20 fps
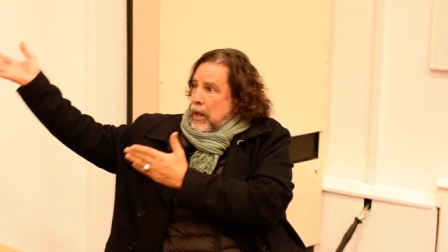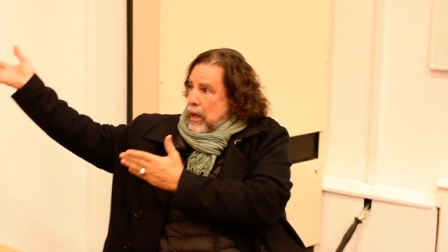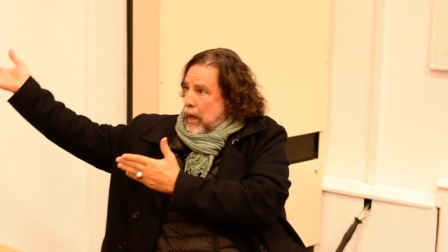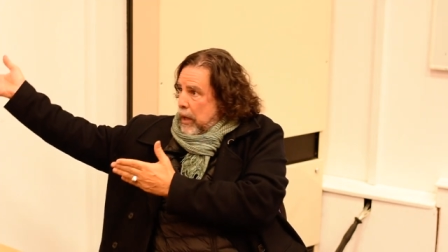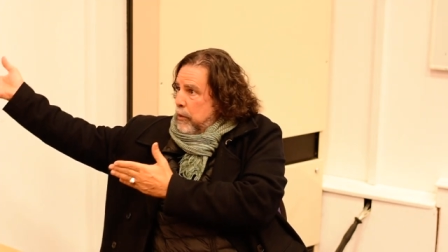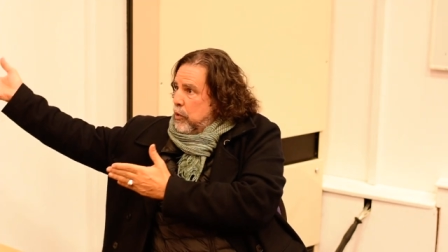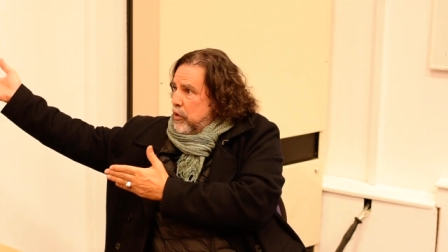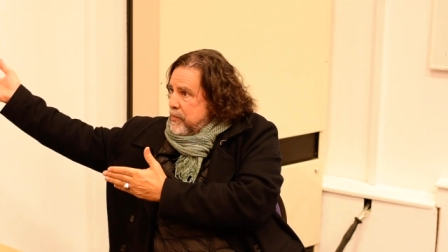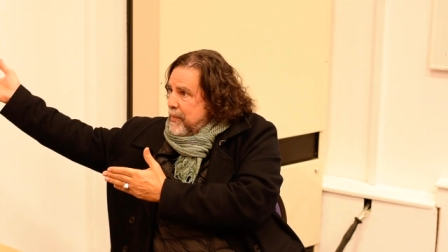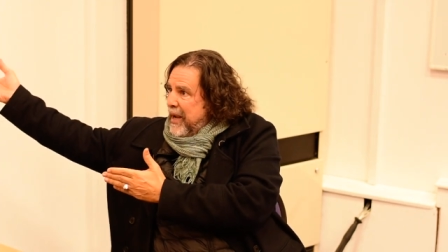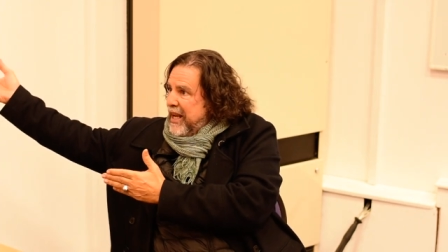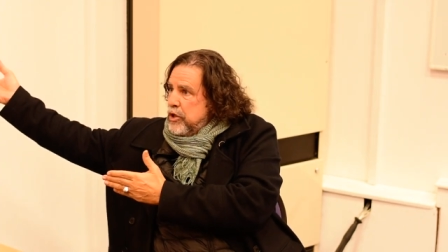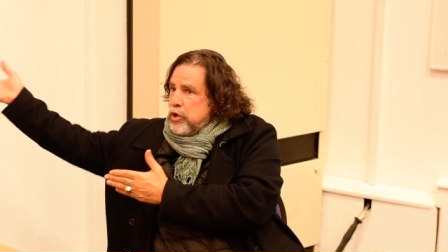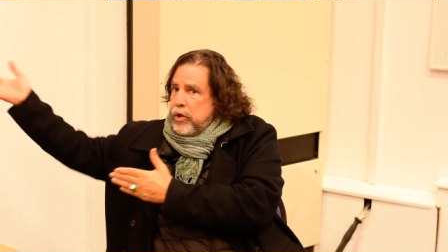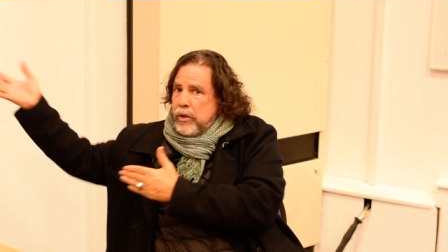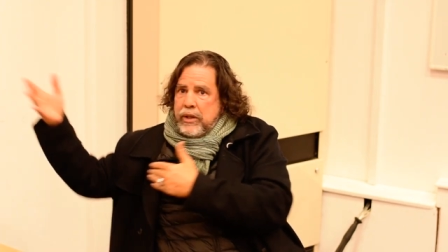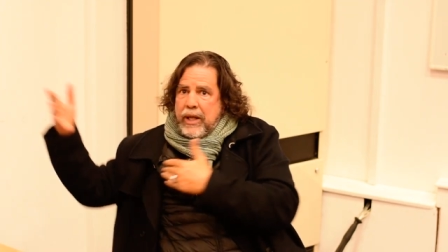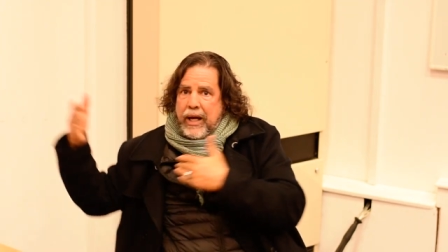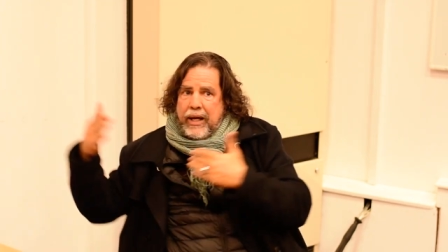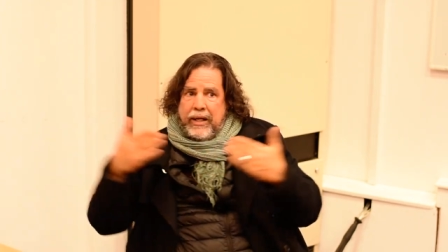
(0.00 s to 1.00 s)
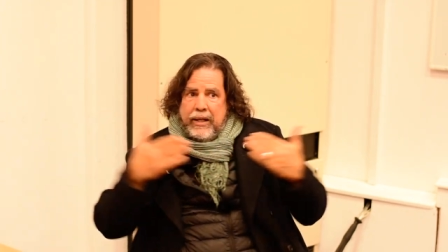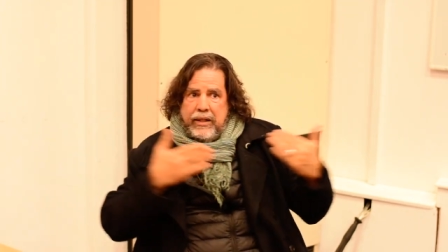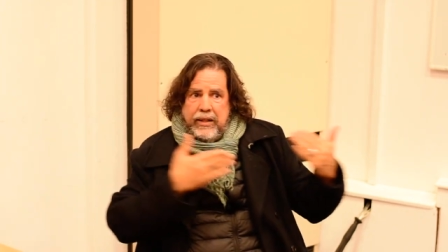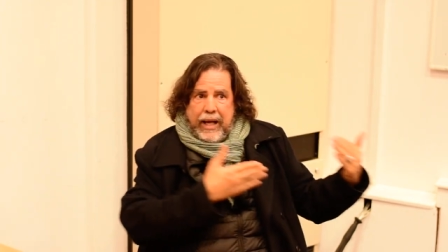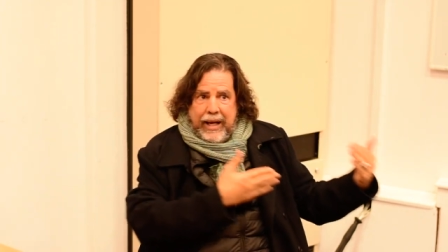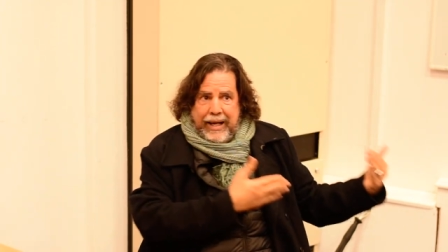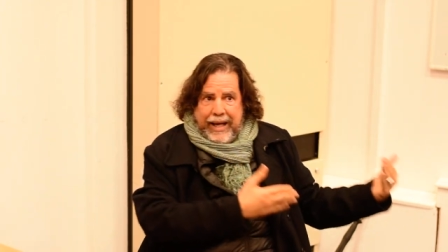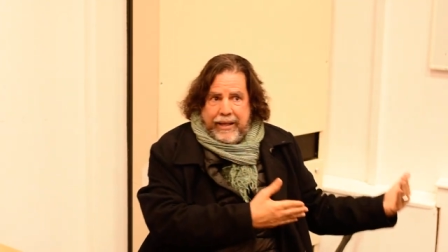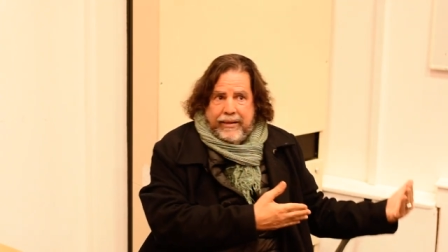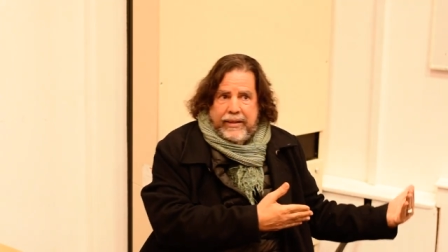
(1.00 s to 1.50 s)
I was mentioning that in
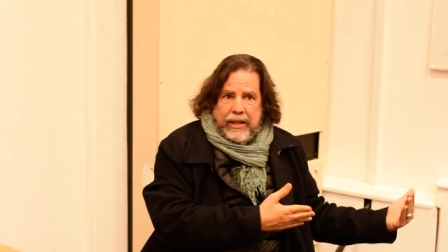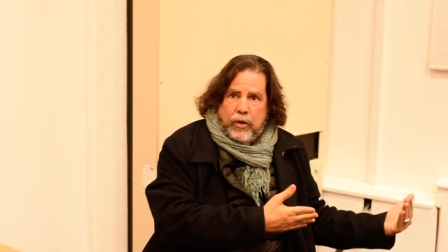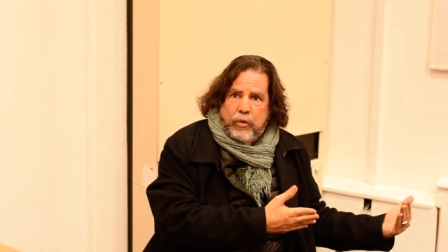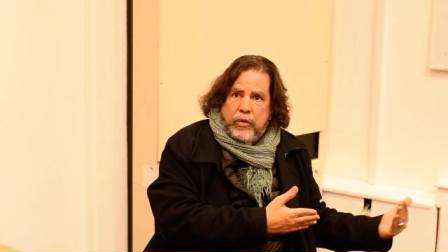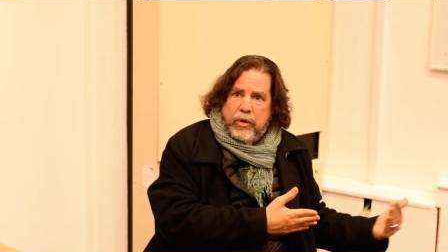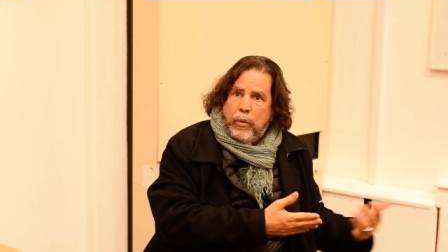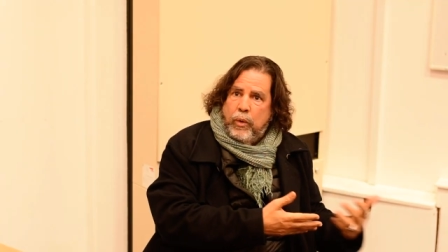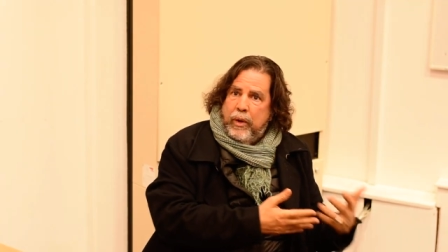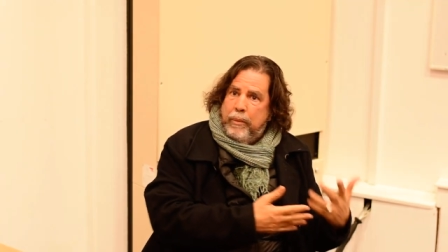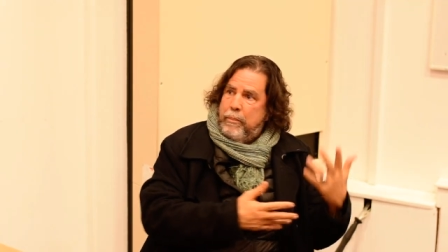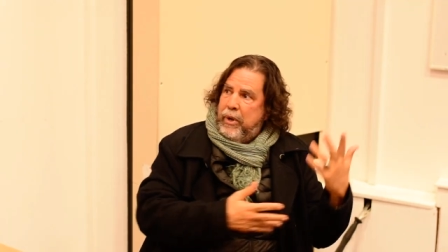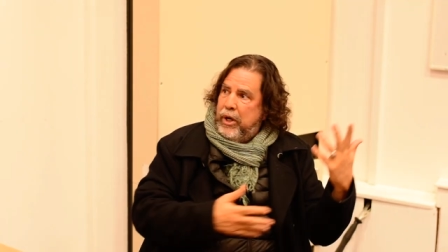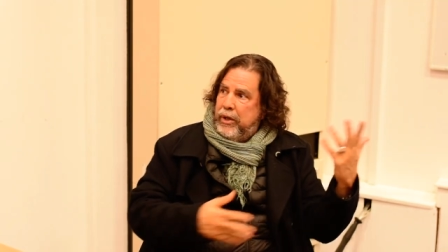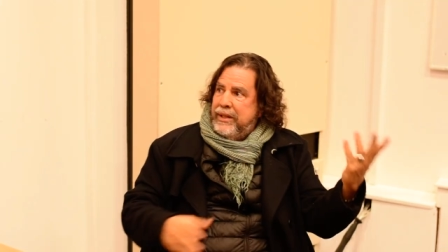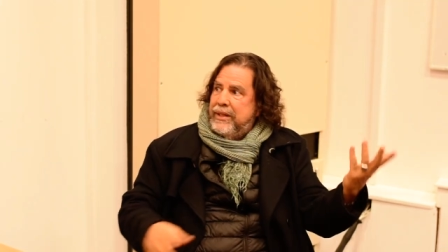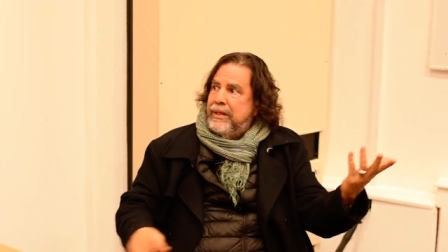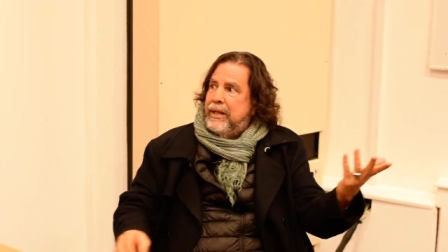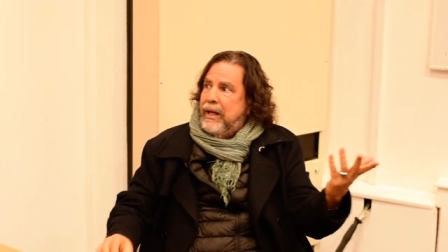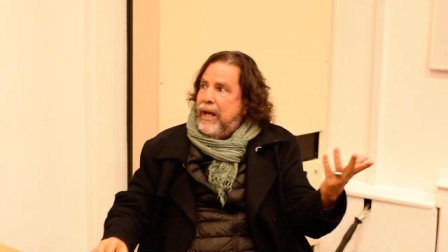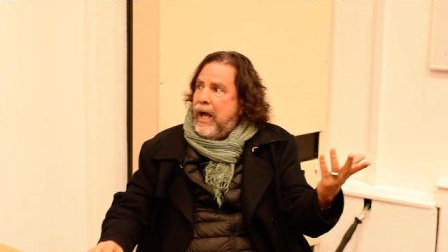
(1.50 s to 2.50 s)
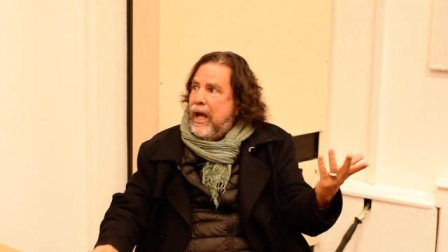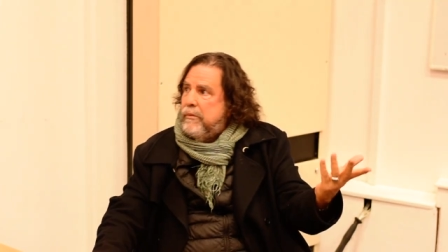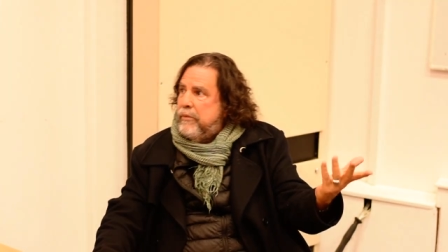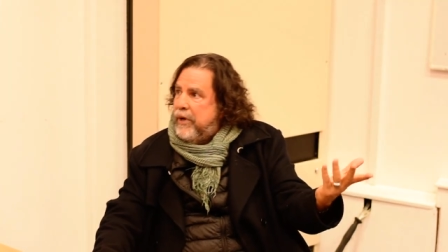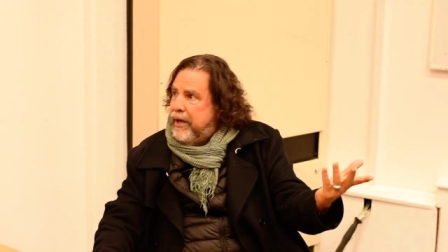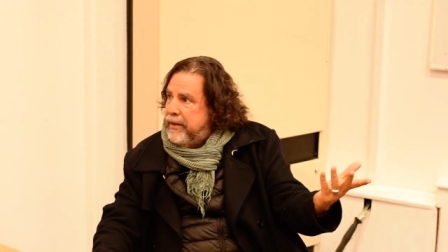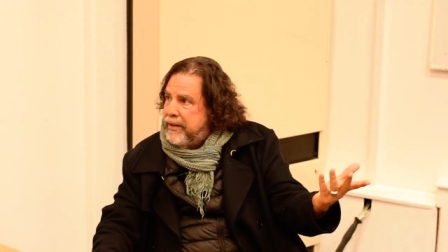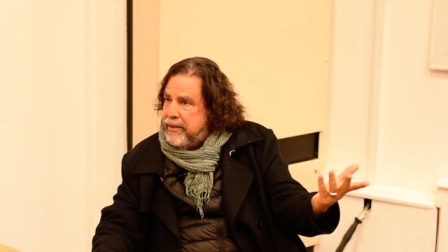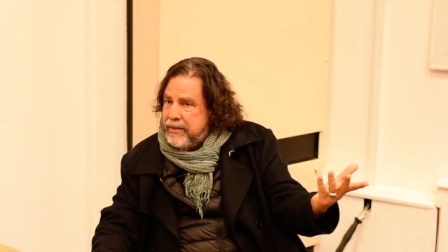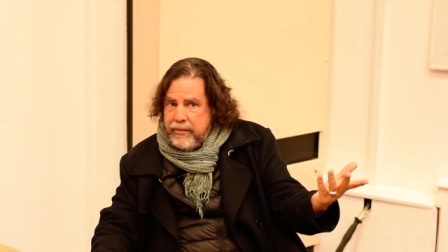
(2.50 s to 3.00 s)
Al-Andalus they were burning the
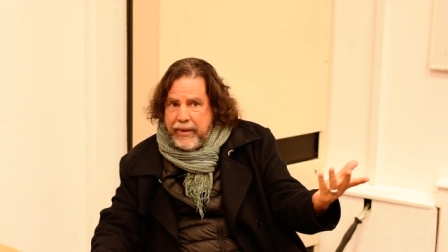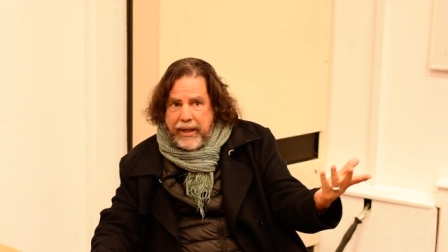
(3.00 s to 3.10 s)
libraries,